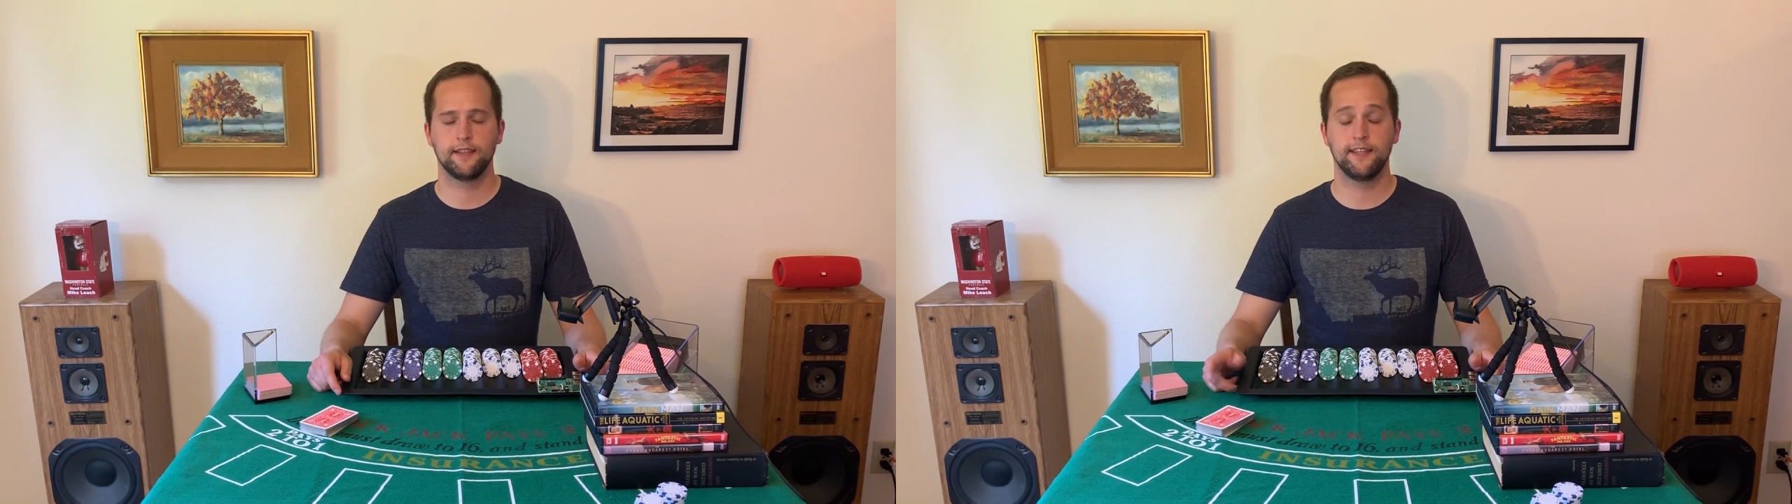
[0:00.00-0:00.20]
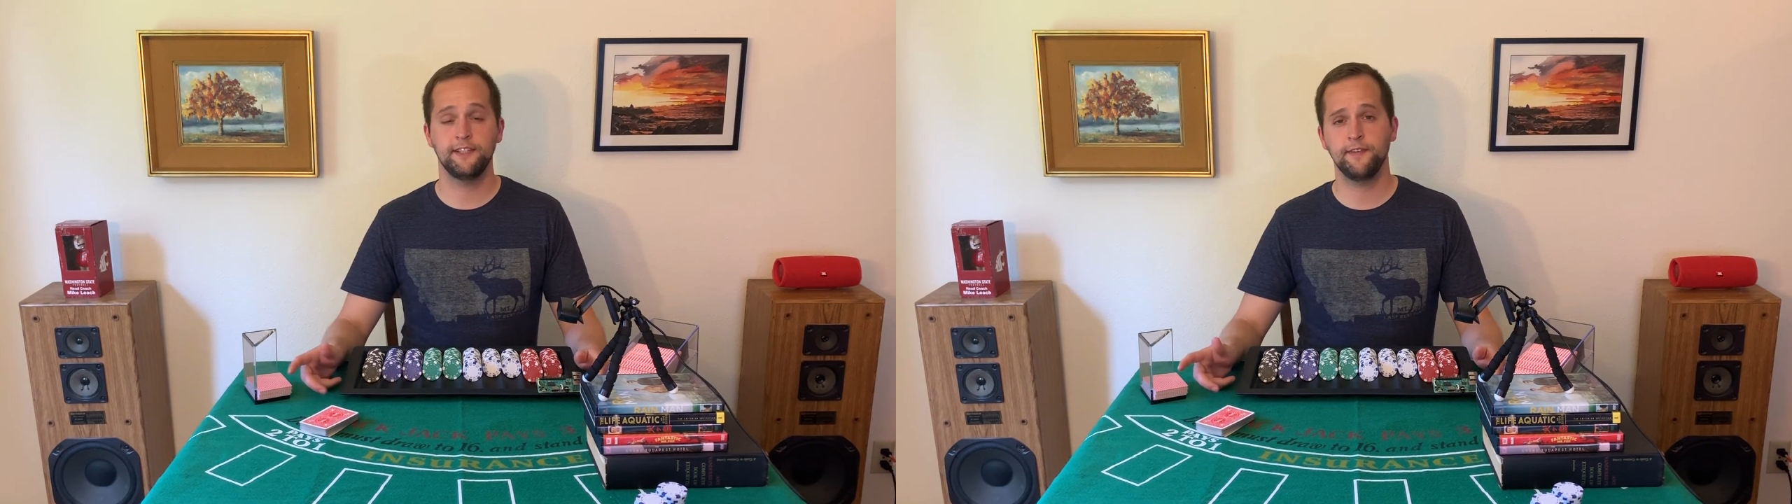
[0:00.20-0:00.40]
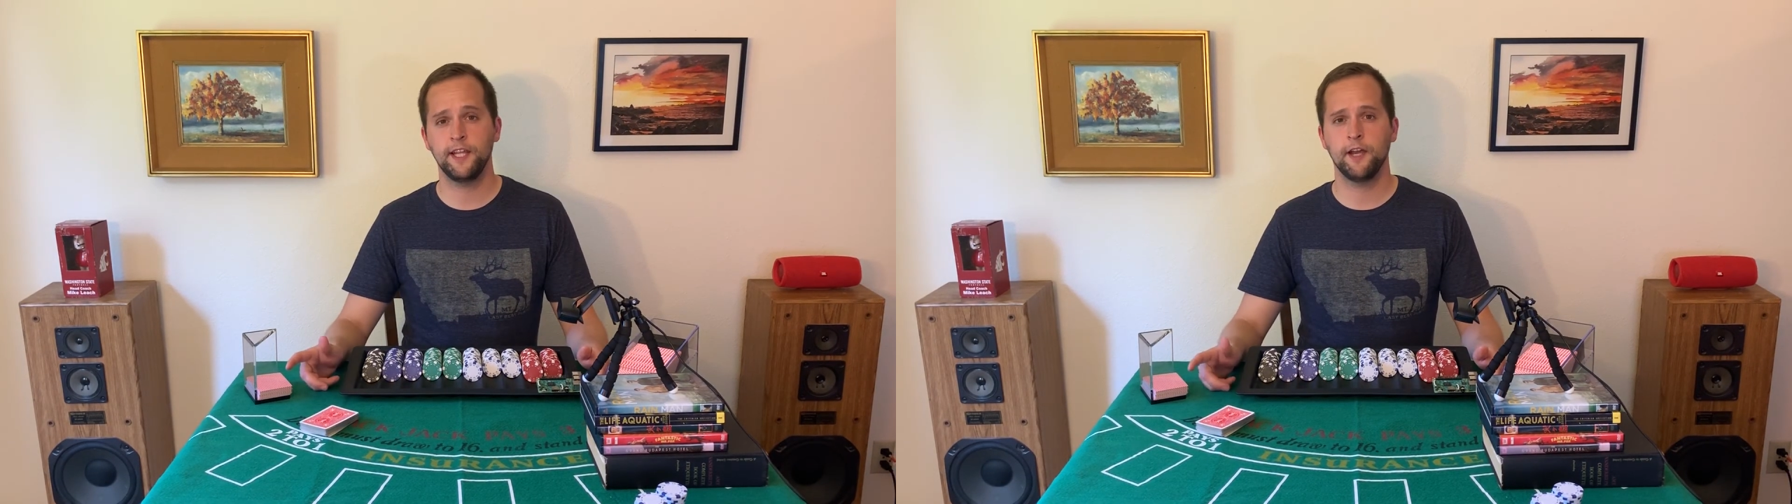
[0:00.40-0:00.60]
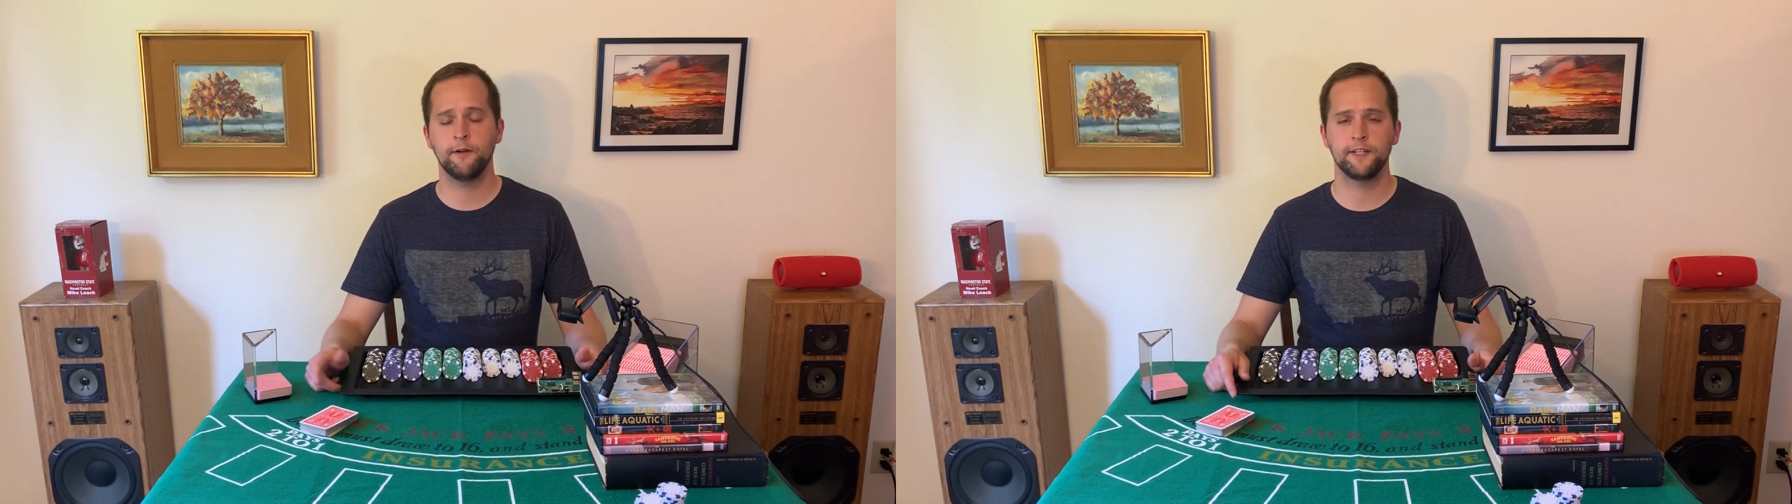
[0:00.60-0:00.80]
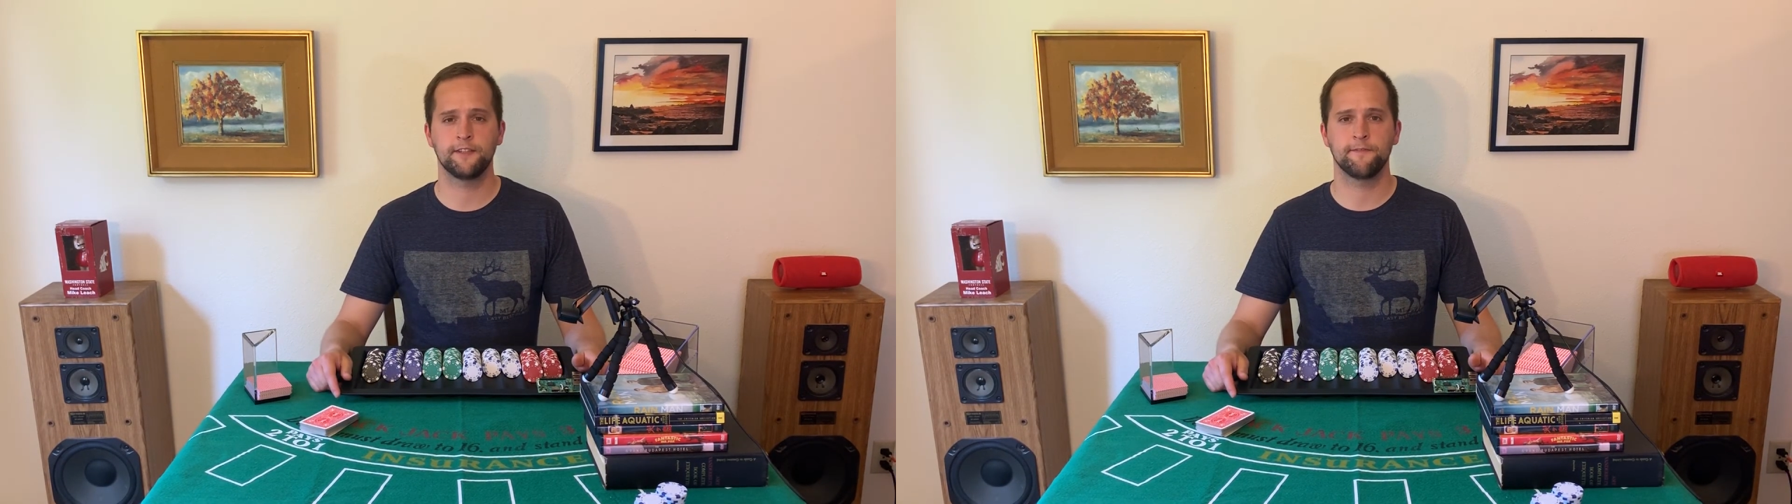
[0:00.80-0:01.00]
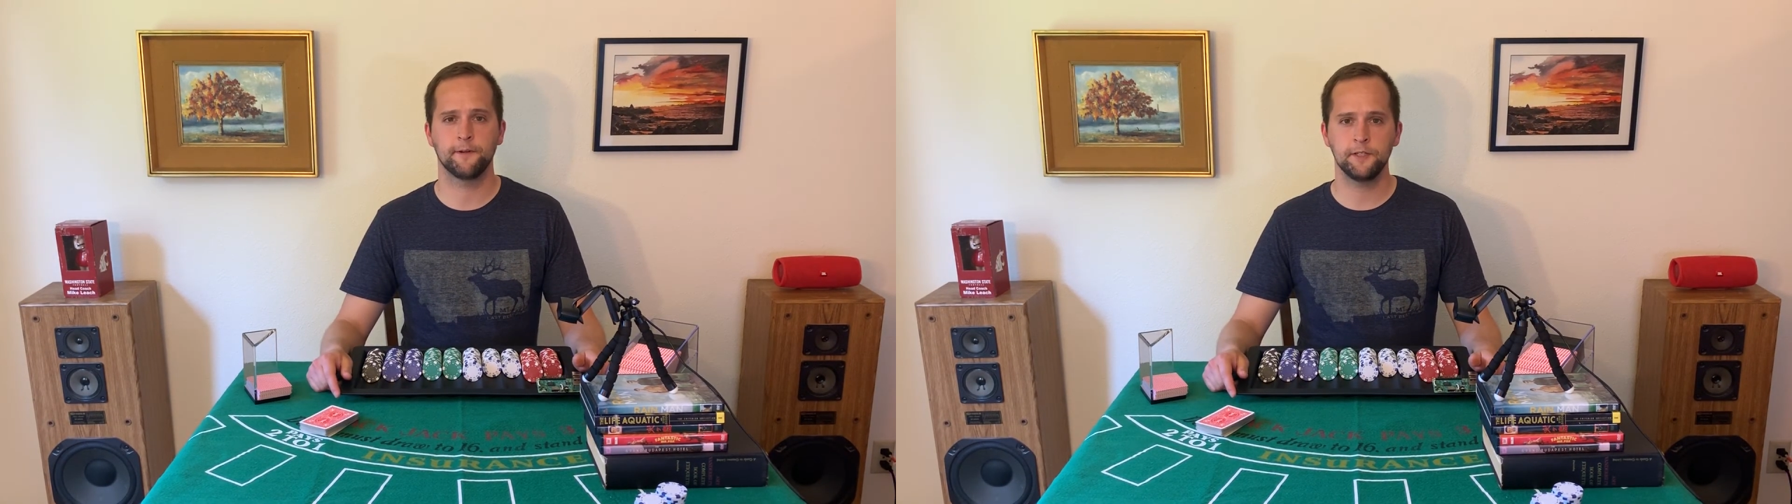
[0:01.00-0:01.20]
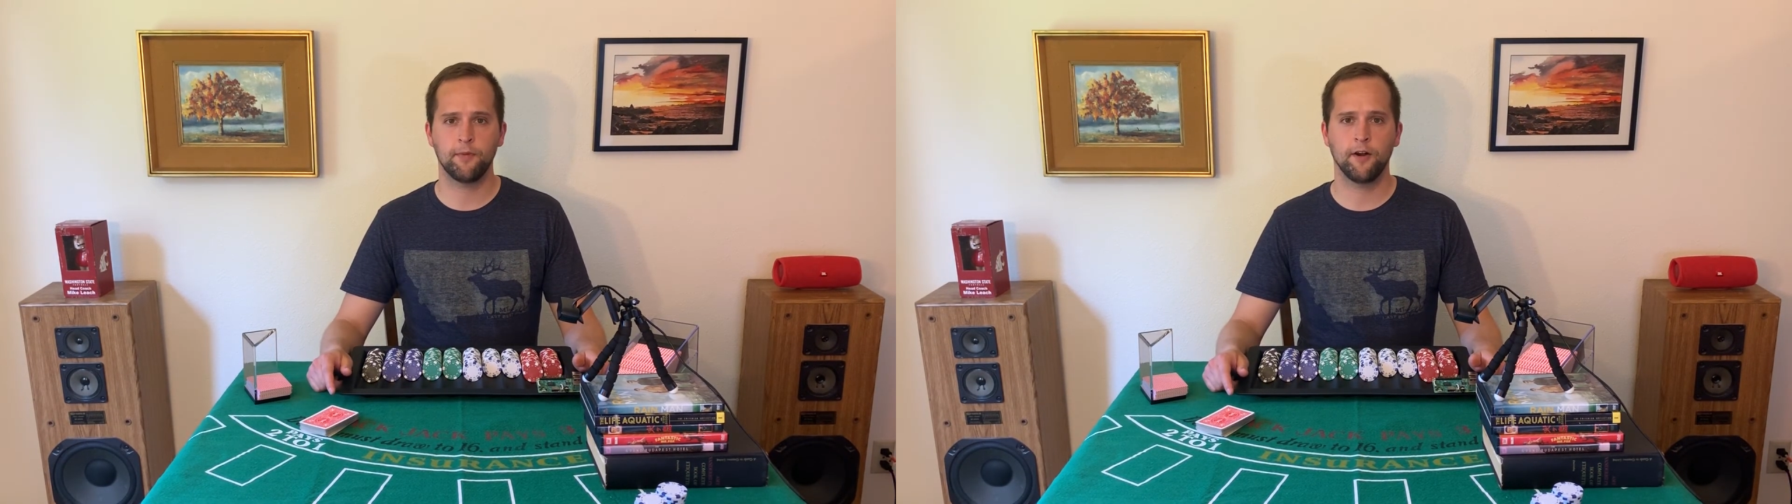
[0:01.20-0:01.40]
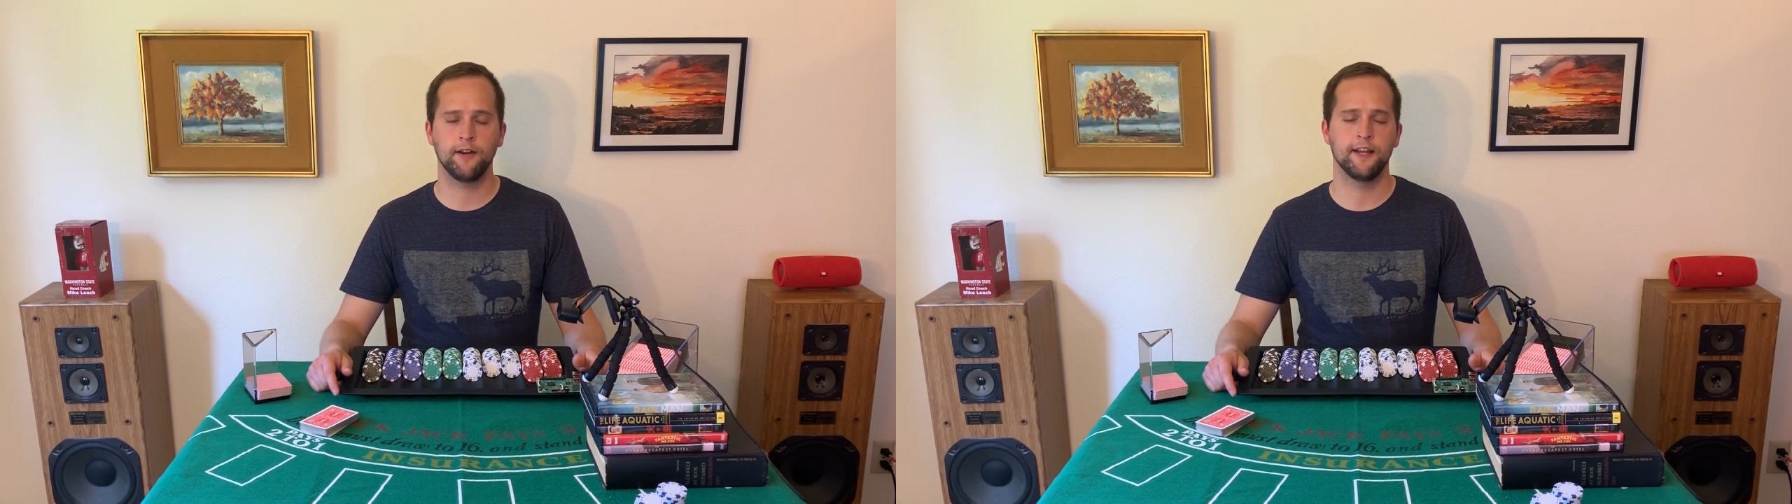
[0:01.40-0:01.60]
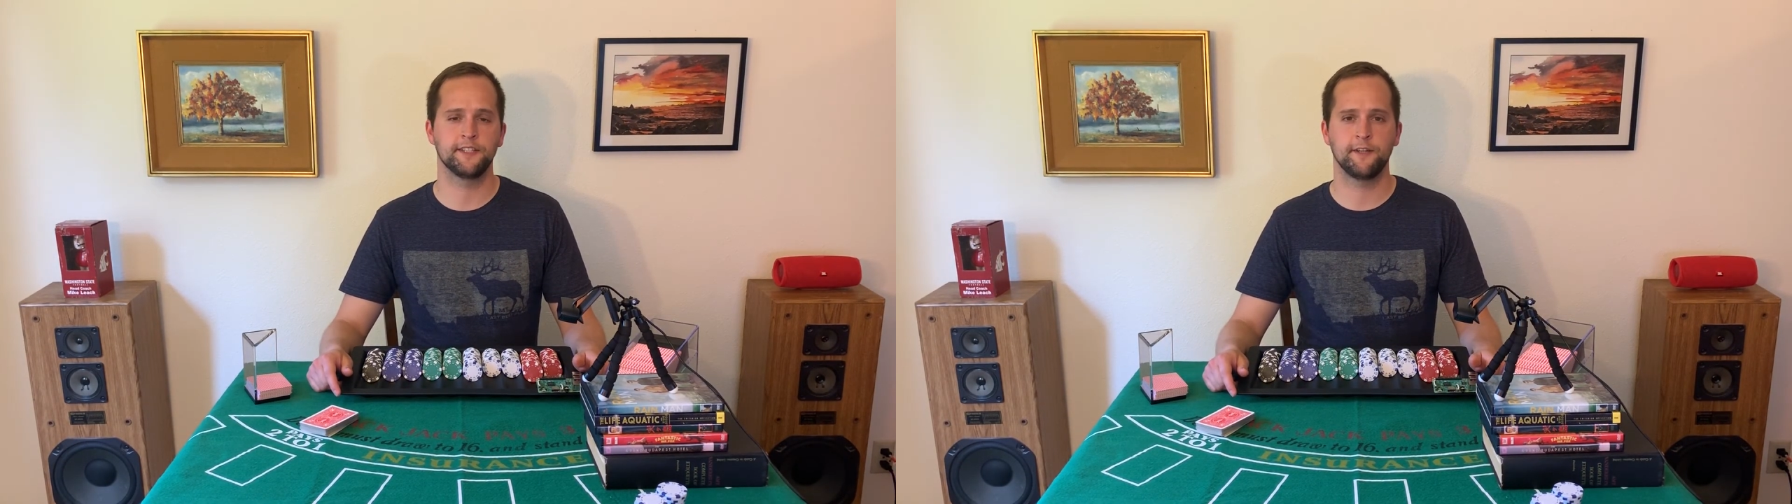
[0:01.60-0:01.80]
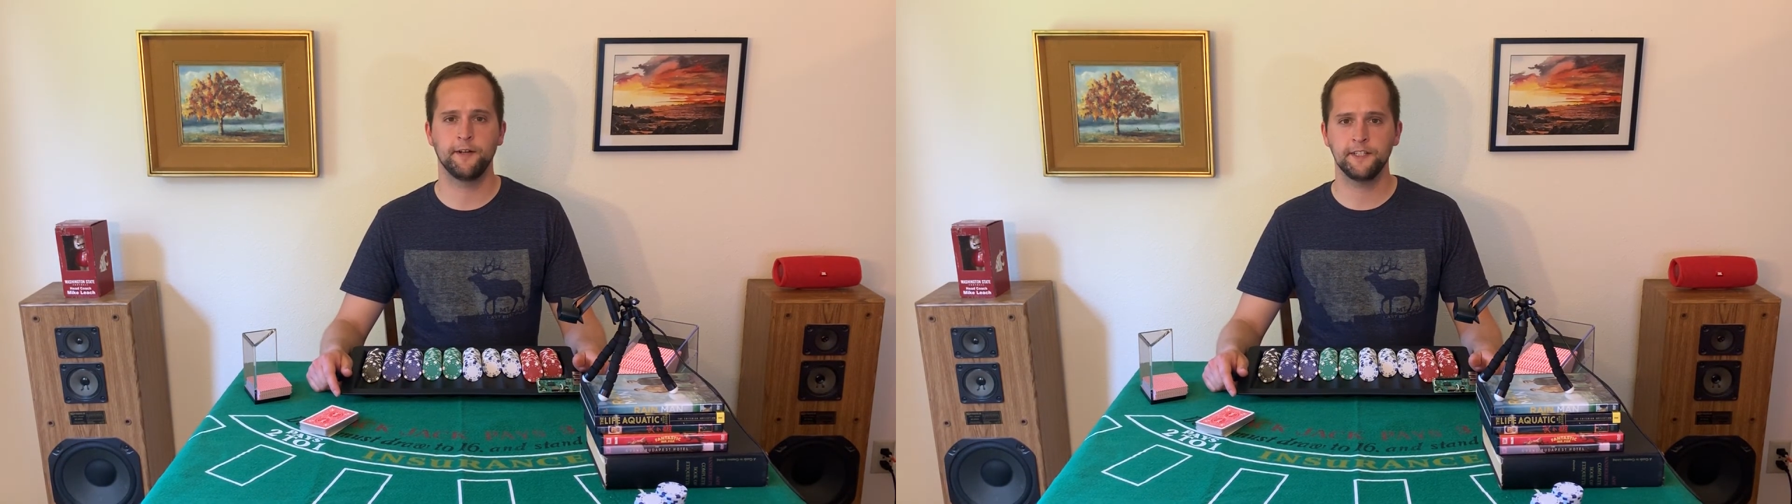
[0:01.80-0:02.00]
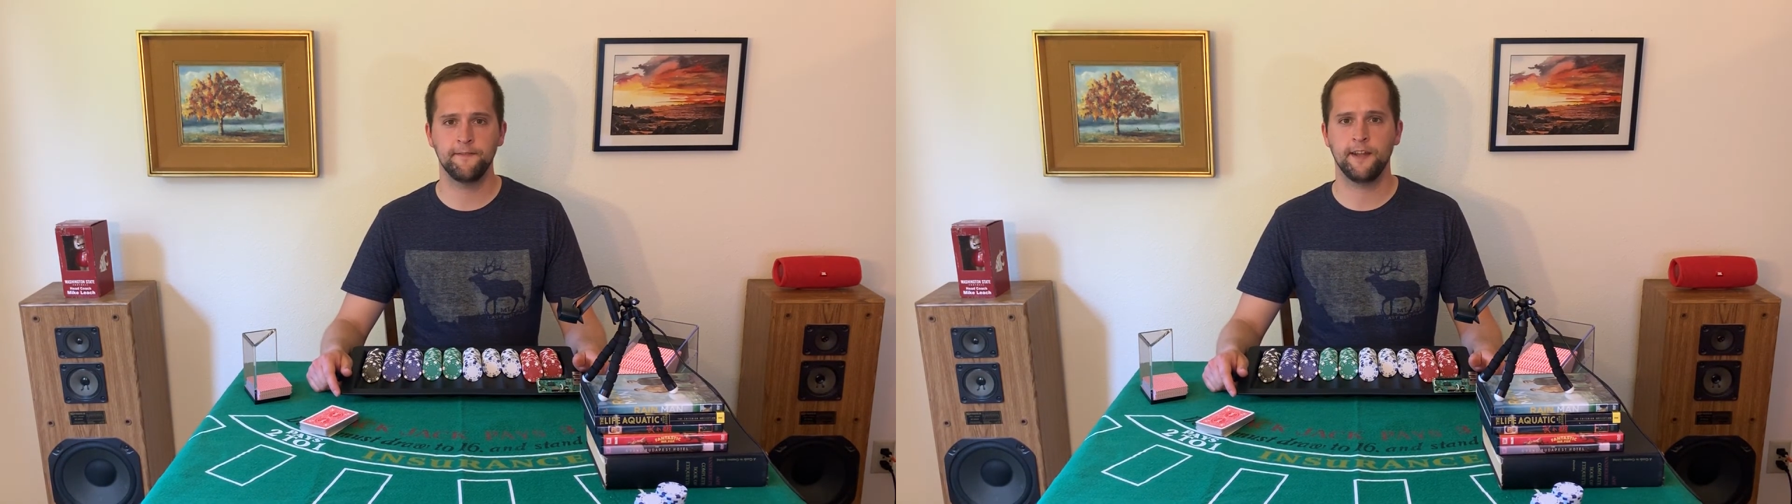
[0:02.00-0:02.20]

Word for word: This video is the first part in a series